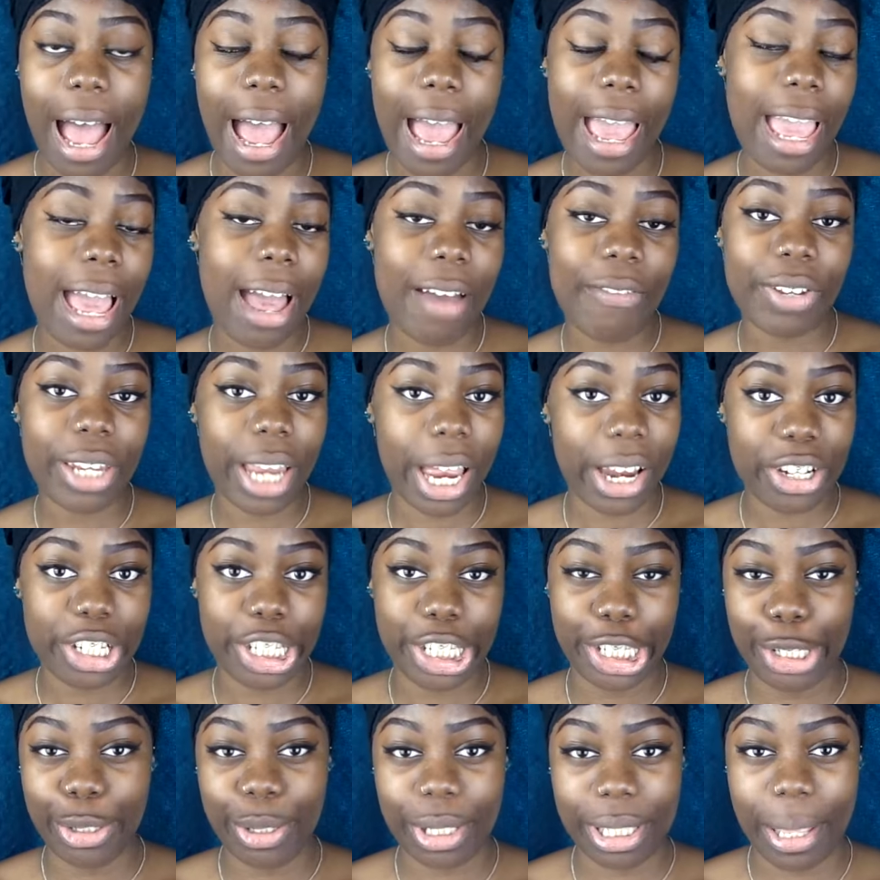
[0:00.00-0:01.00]
I haven't
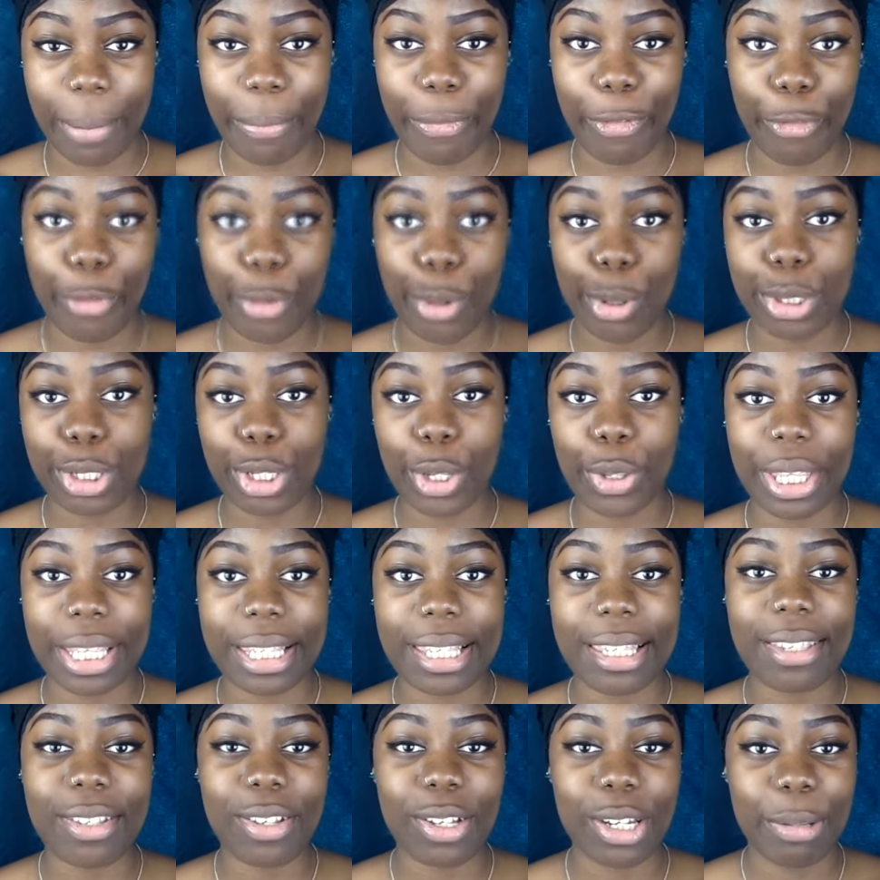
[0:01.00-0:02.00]
actually used them before, so
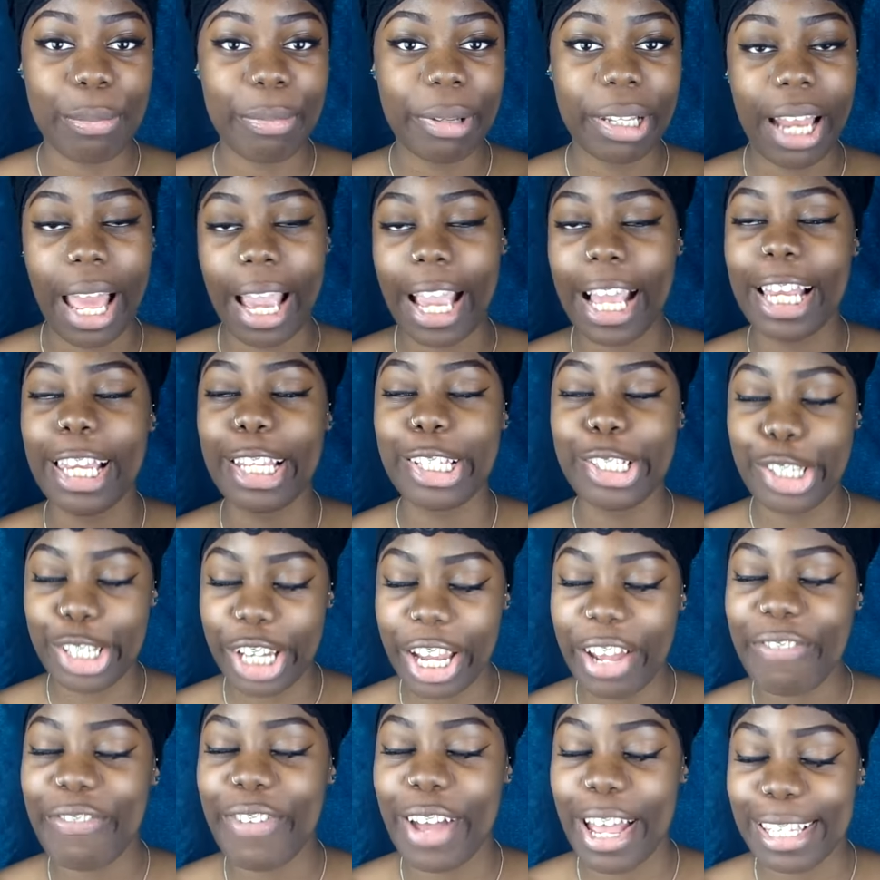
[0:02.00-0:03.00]
this is going to be like a
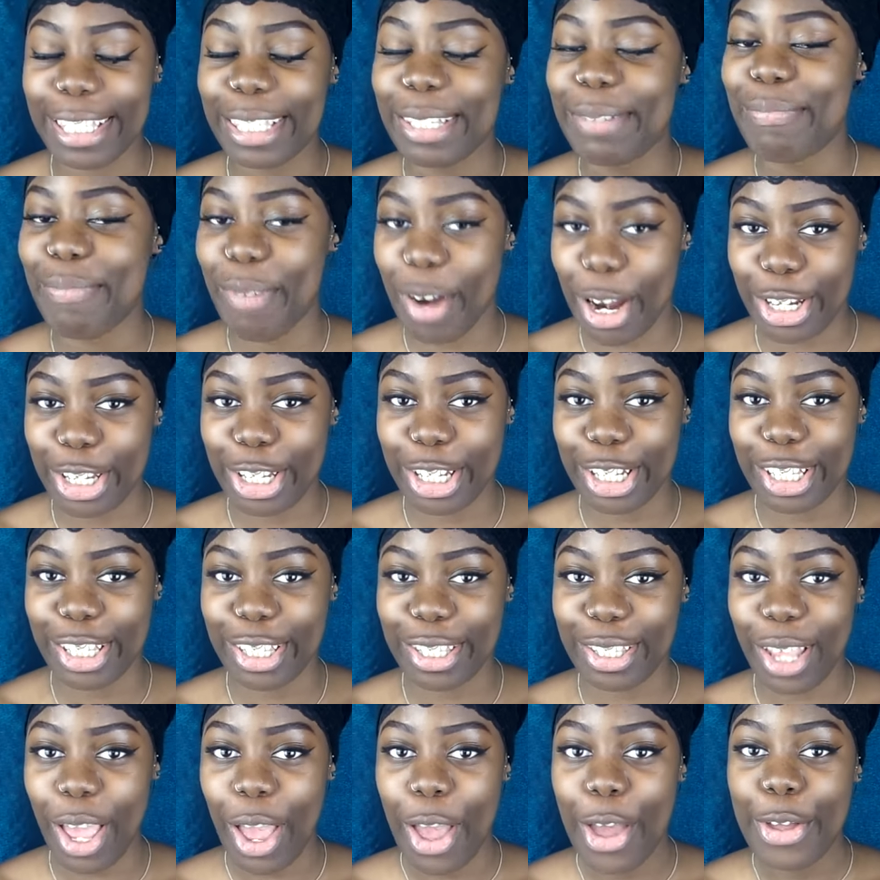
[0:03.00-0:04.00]
legit first
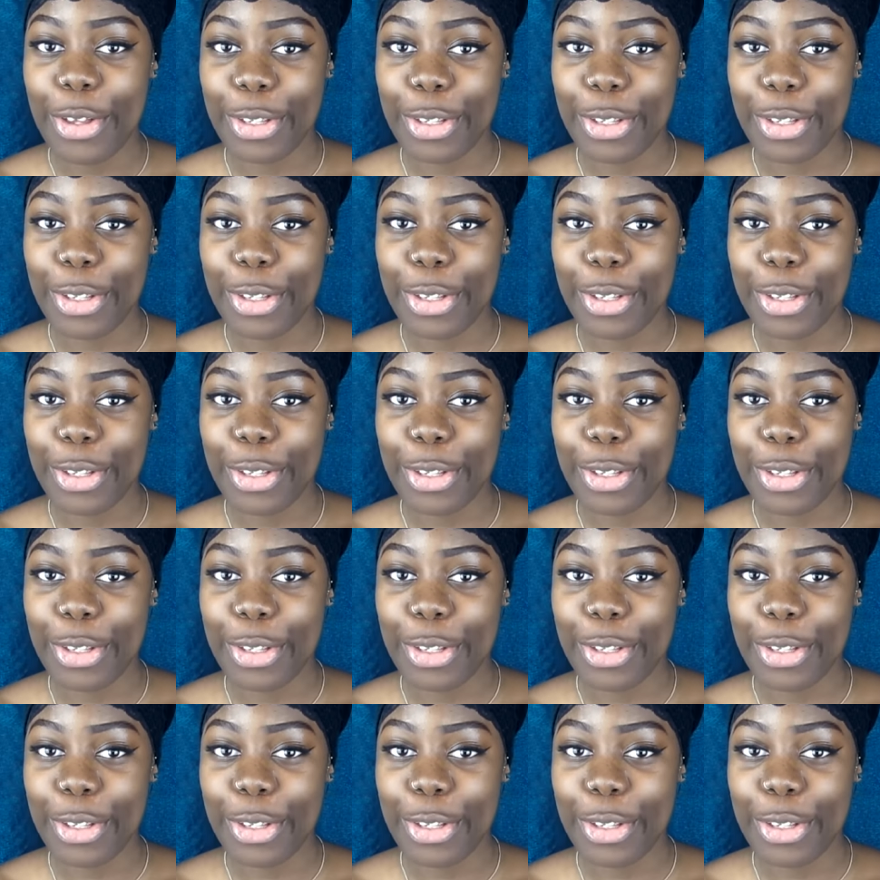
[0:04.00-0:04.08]
impressions.